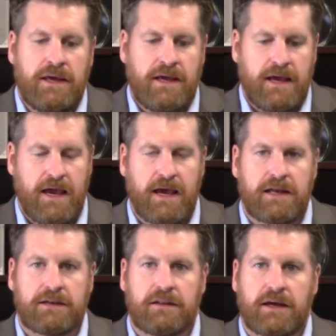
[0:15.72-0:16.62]

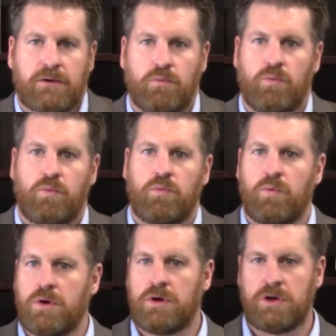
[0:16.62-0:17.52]
and like,
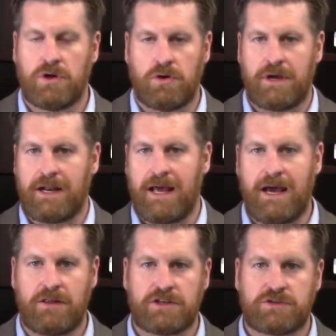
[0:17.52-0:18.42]
kind of
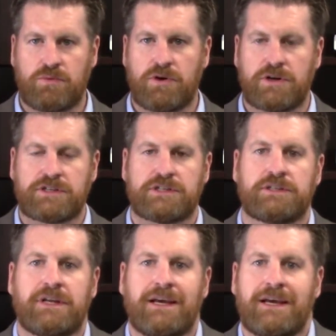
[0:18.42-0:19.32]
how this works.
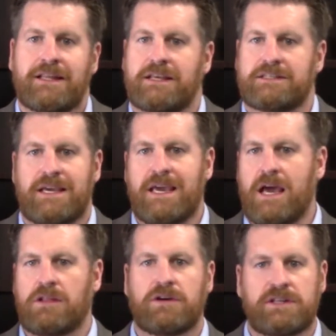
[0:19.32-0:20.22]
And they say, hey,
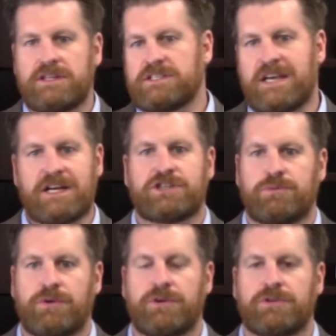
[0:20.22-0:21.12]
I look at this
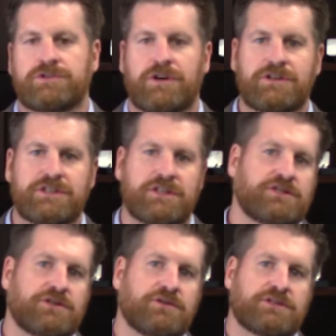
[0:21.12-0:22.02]
actuarial chart and it
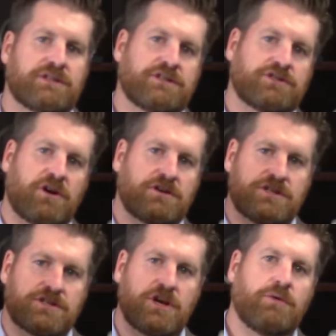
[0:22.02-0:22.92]
shows that the
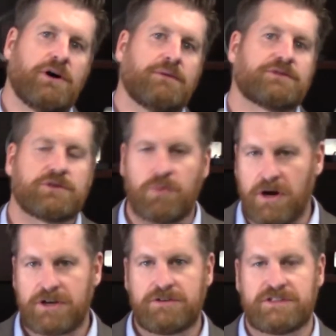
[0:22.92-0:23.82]
charges go up, so why
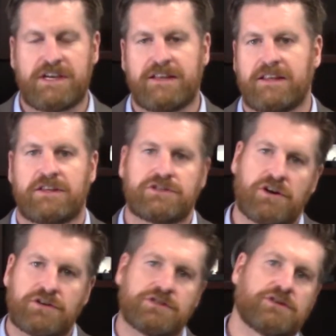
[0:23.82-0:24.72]
are you saying that the
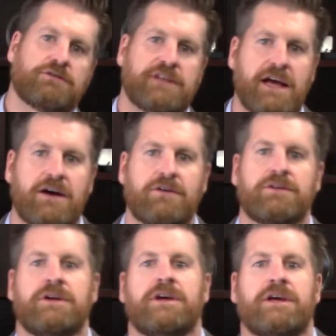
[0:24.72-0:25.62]
charges go
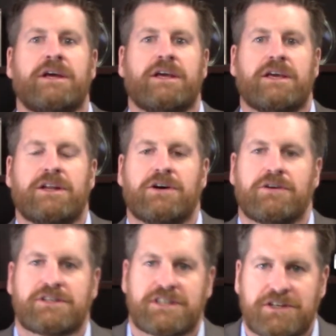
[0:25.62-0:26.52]
down,
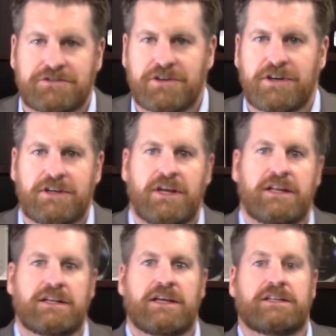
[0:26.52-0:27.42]
etc.,
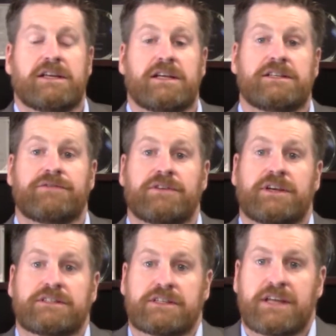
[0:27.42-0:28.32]
and different
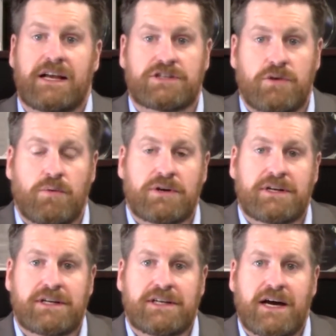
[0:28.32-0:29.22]
things like that. So I wanted
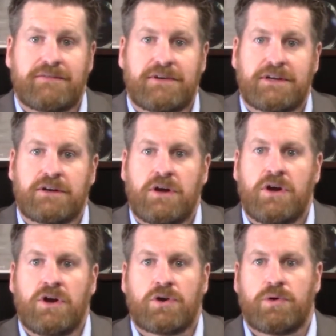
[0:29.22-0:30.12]
to dive in
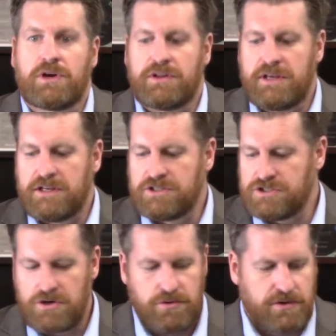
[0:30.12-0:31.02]
quickly and
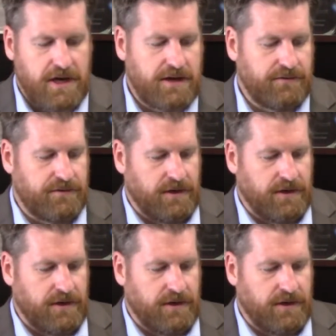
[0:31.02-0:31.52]
show kind of